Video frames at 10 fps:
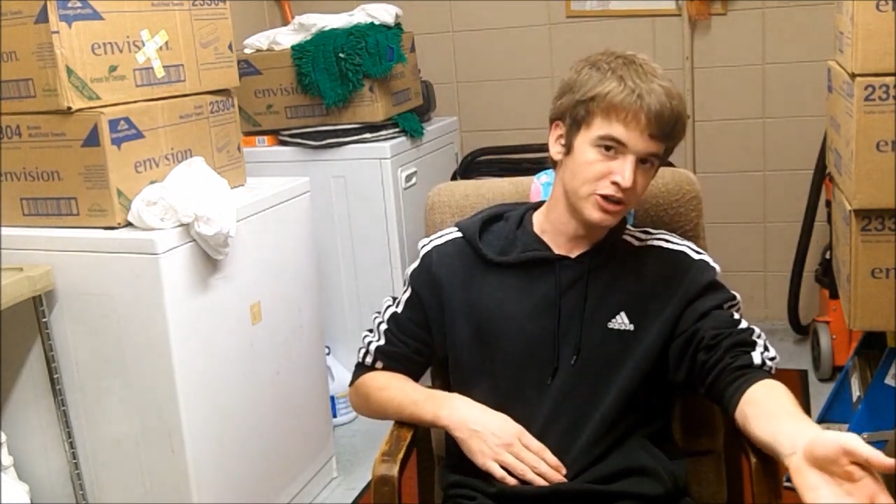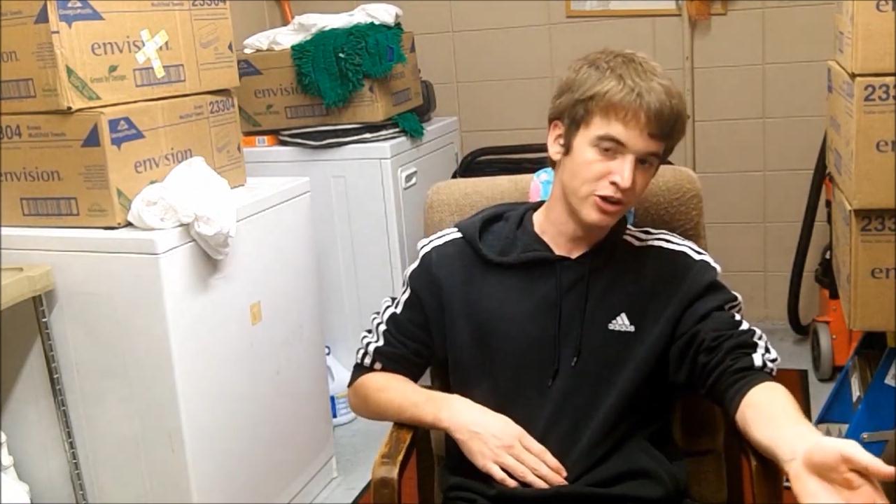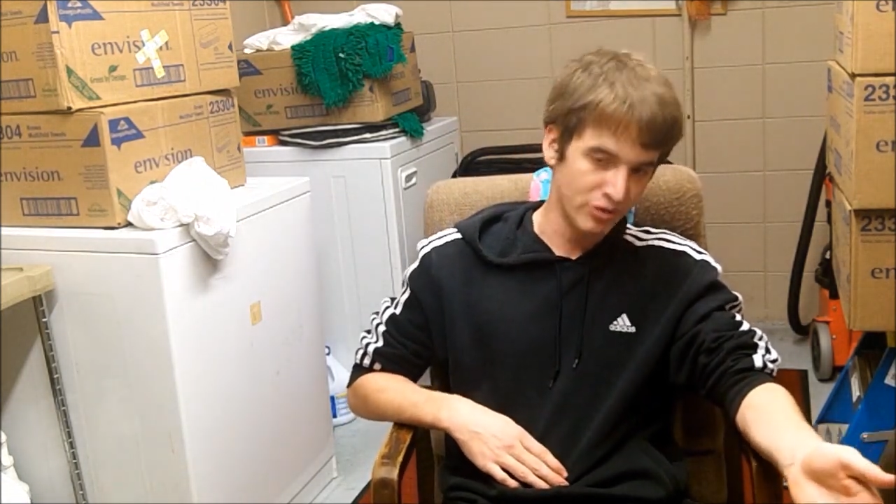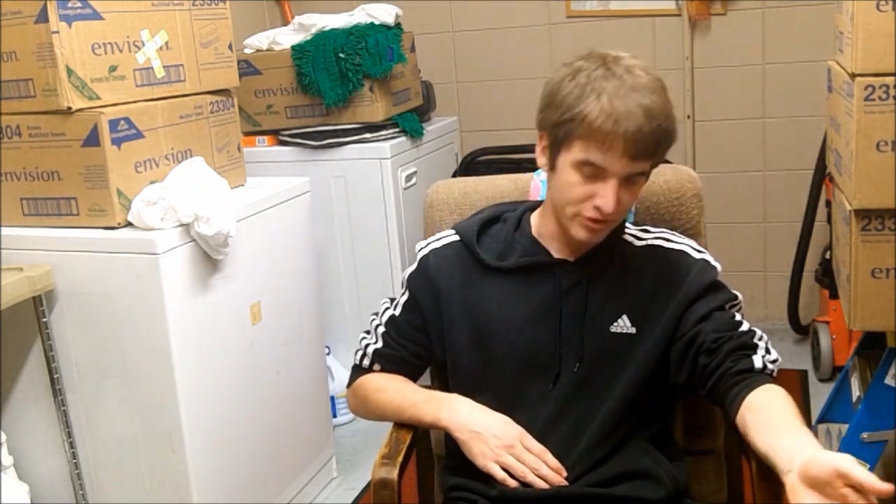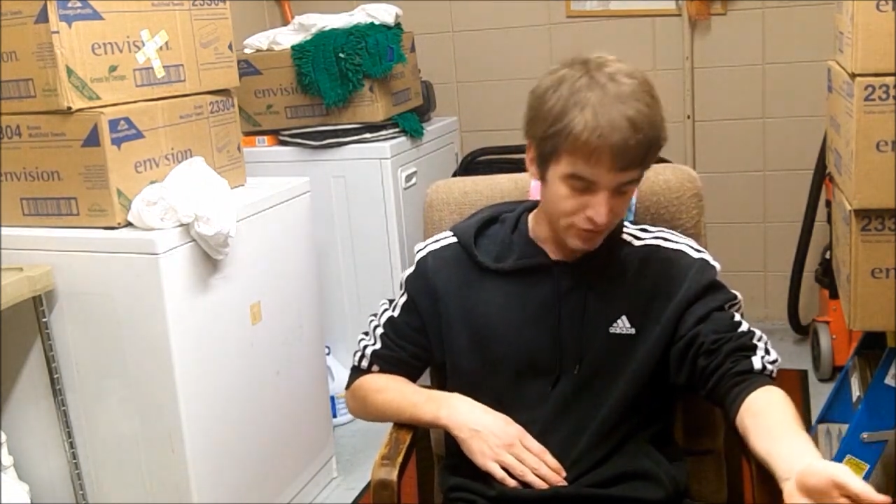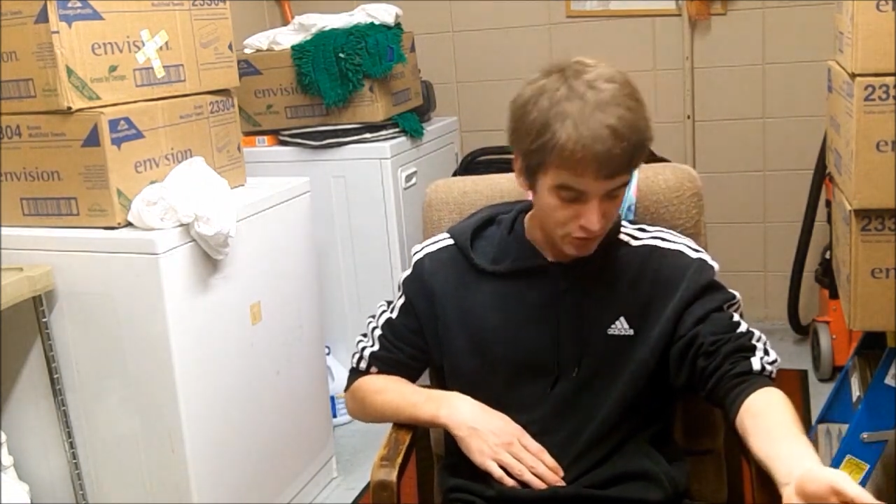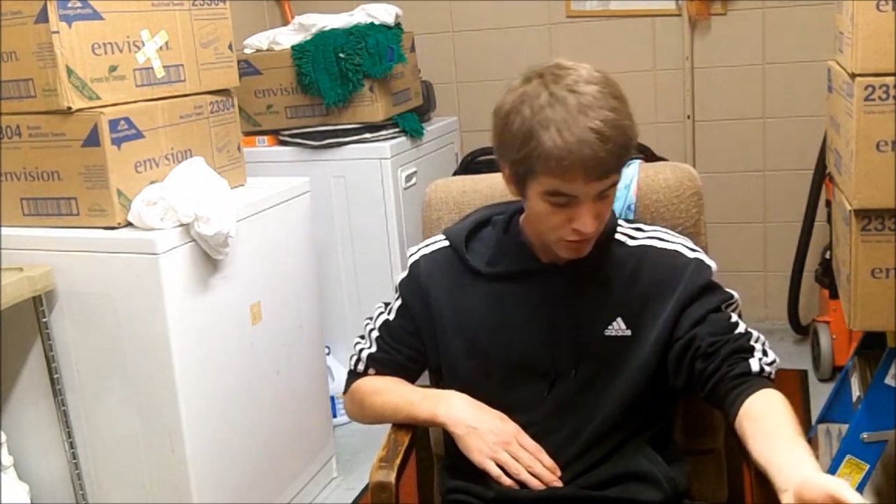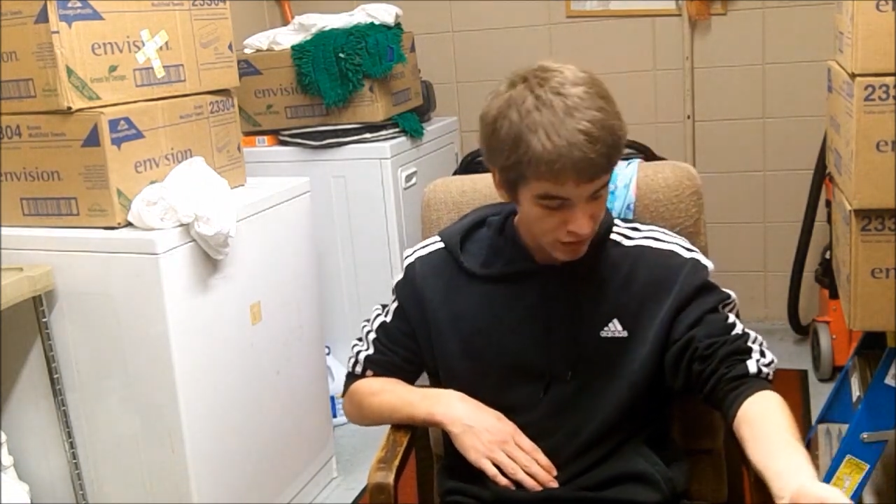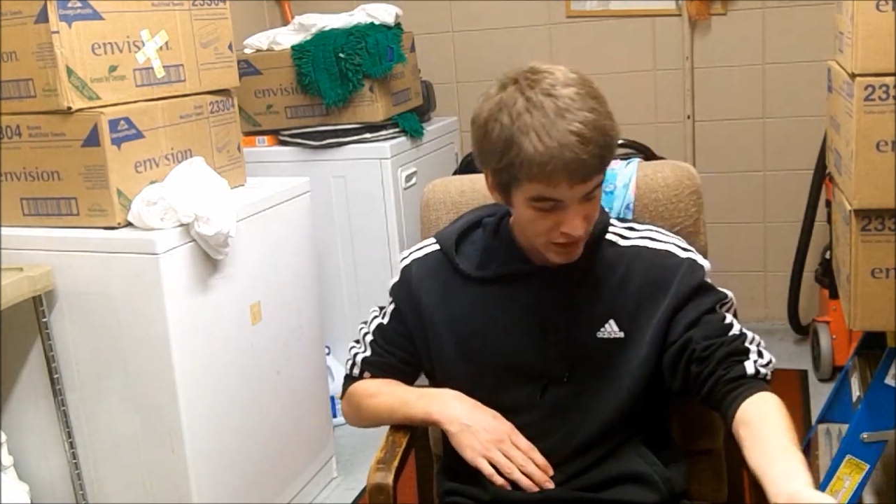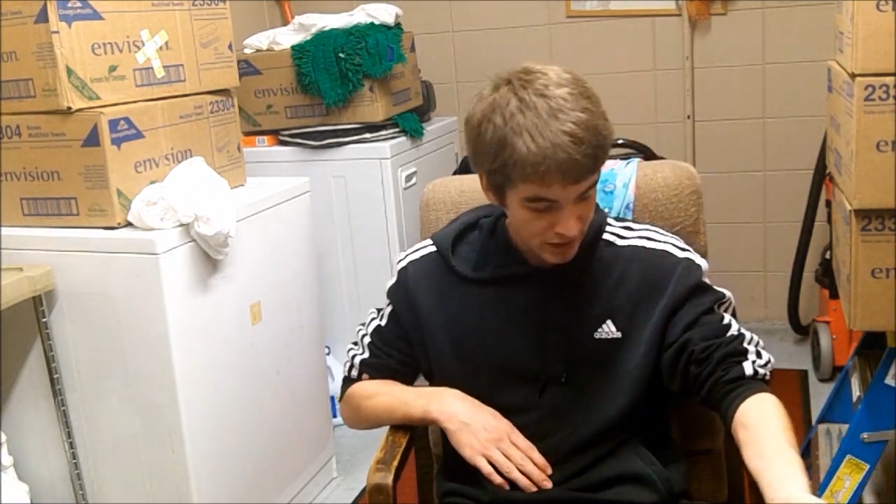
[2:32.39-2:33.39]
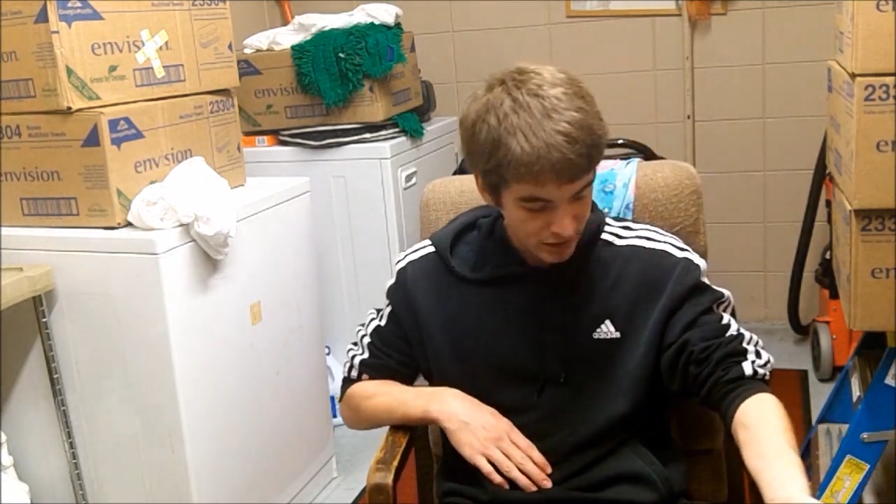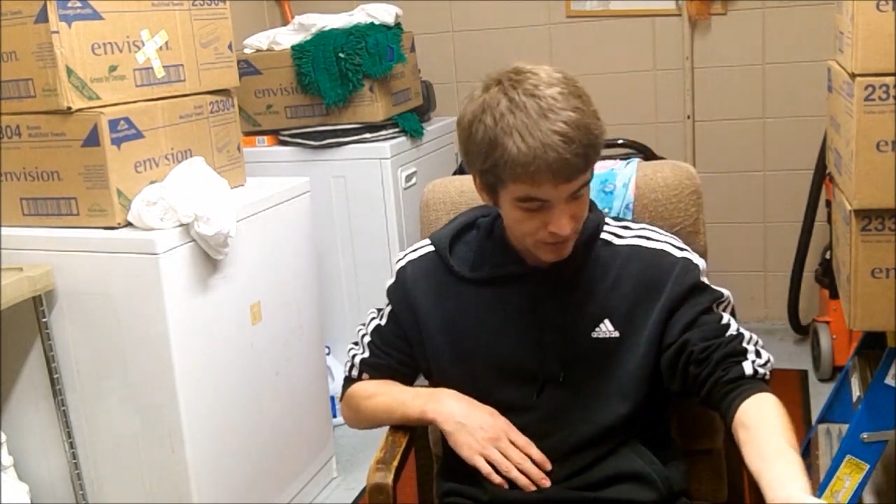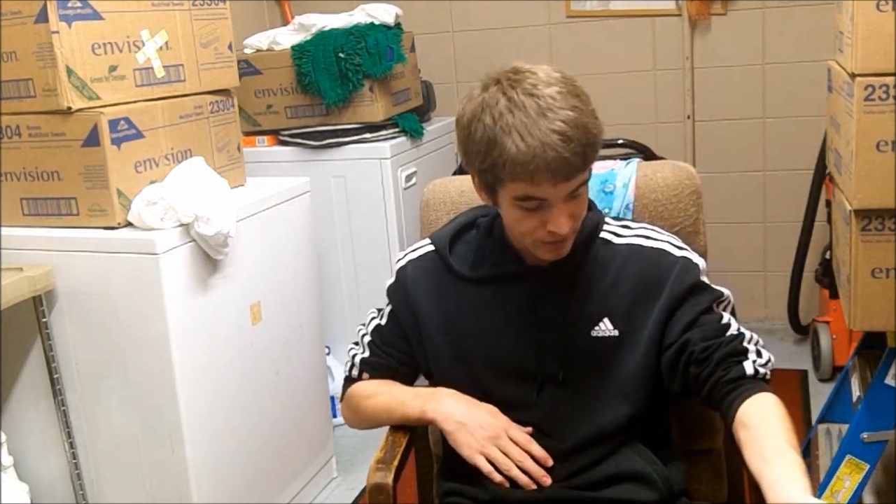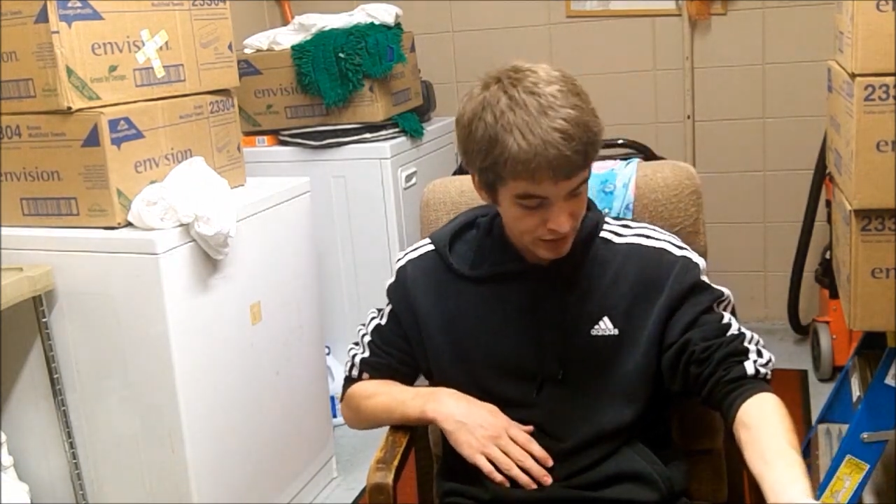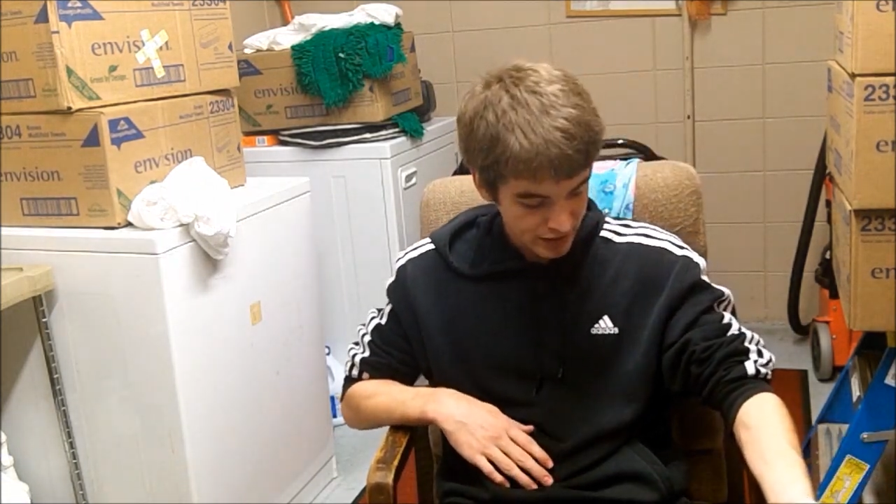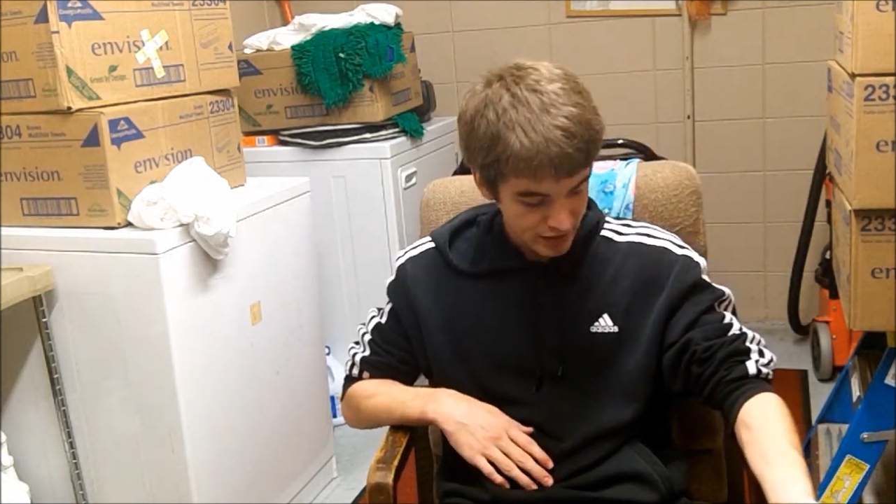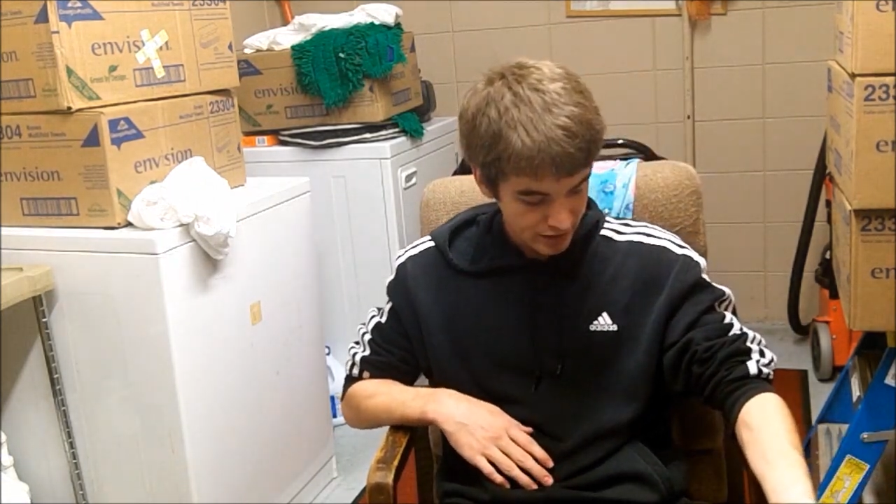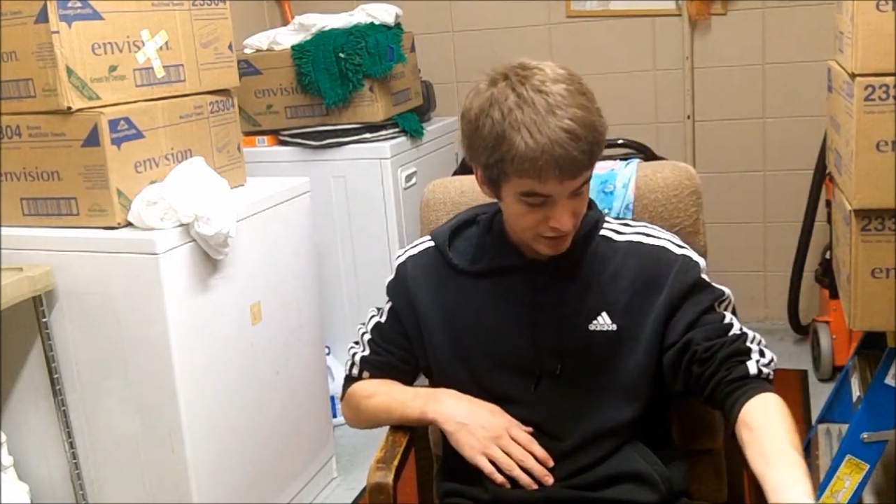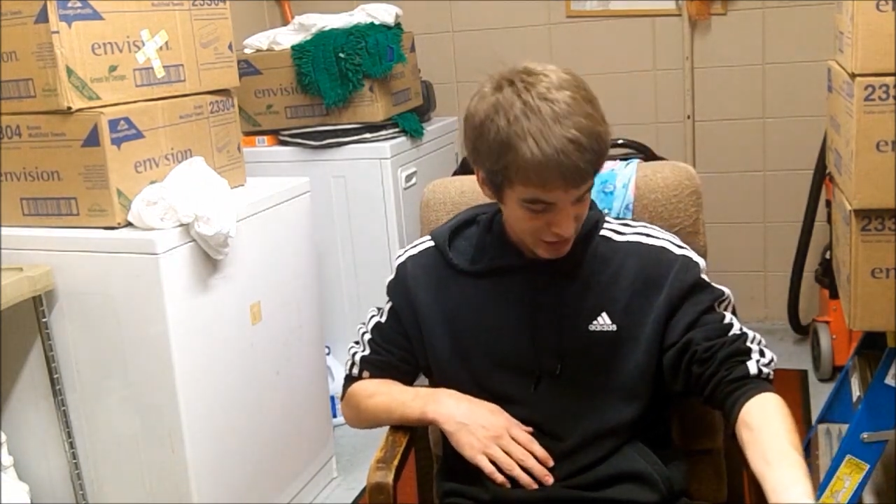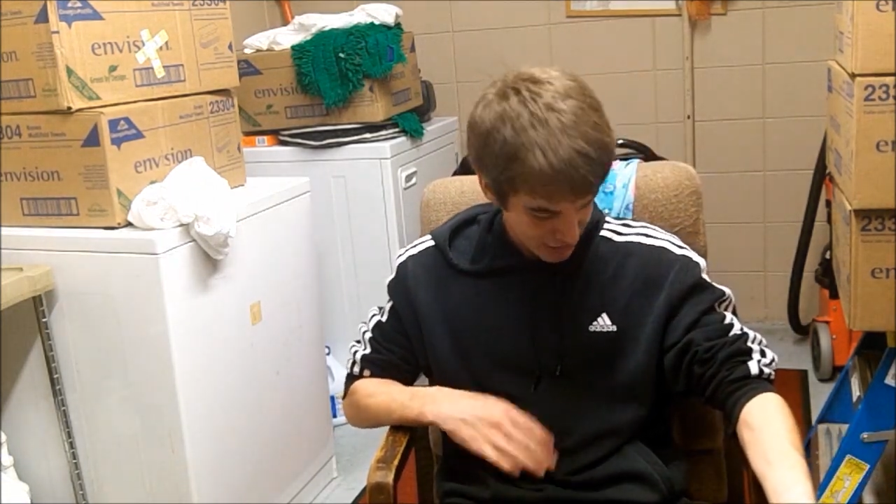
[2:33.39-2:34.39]
only for a while,
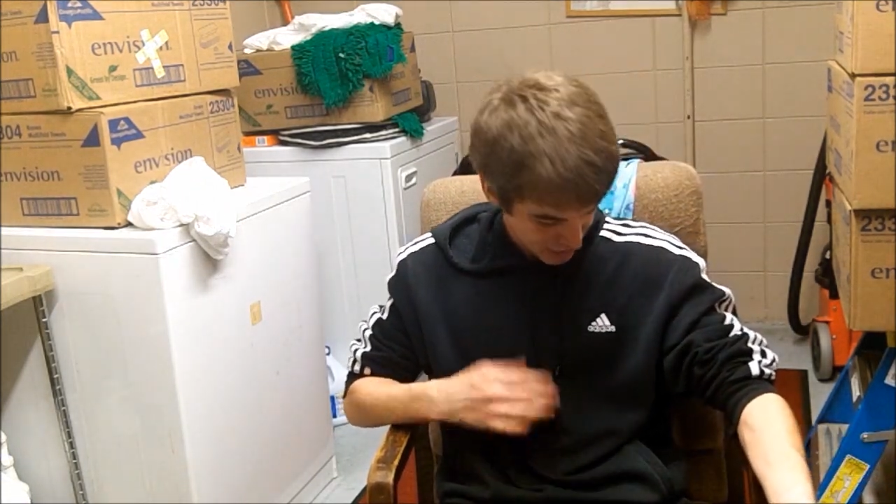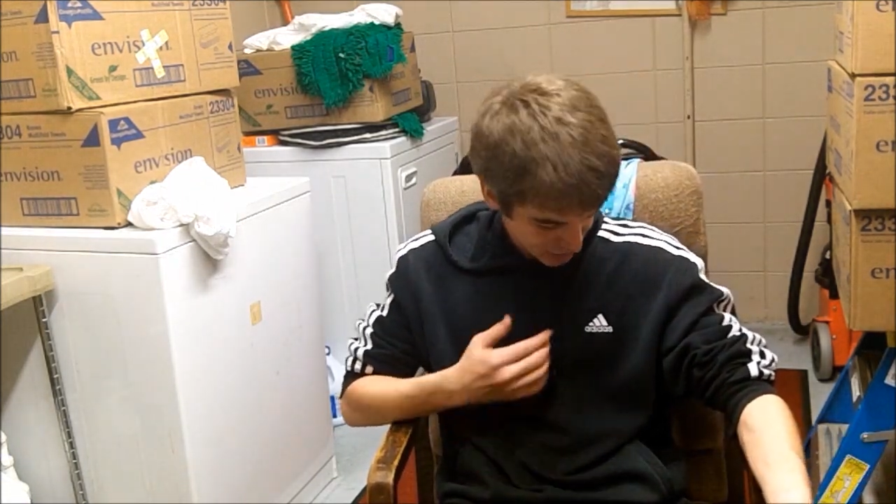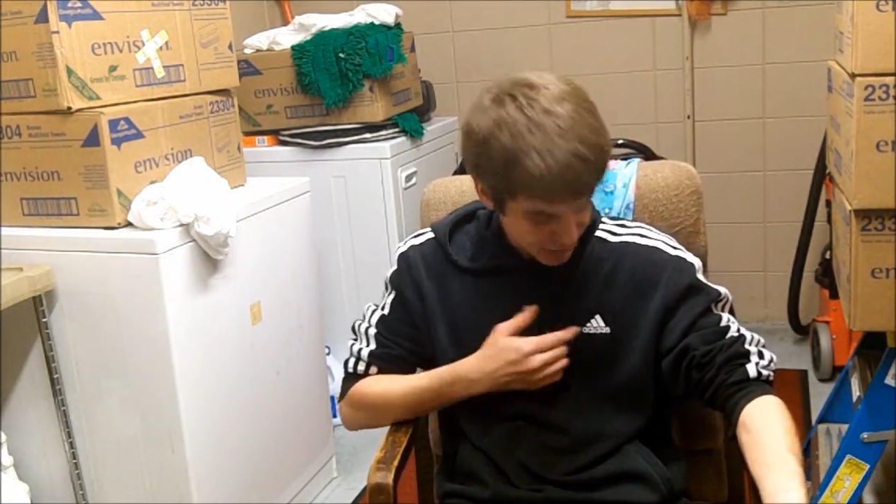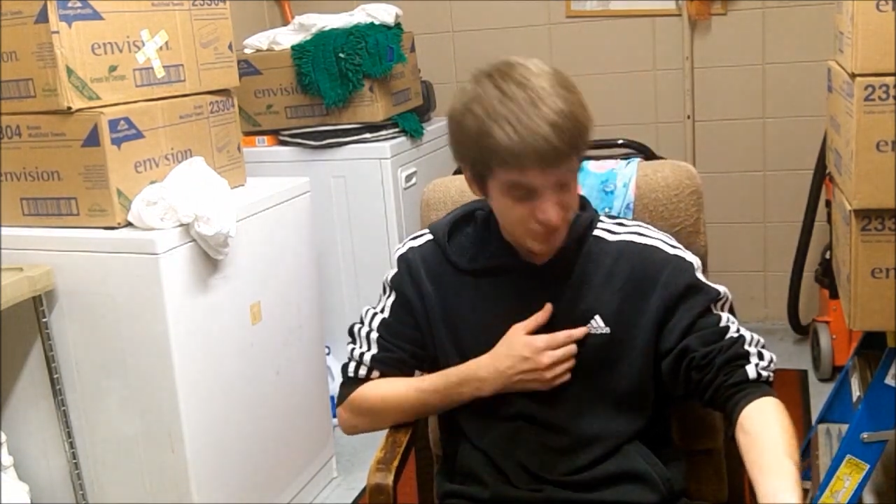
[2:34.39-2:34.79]
and then we just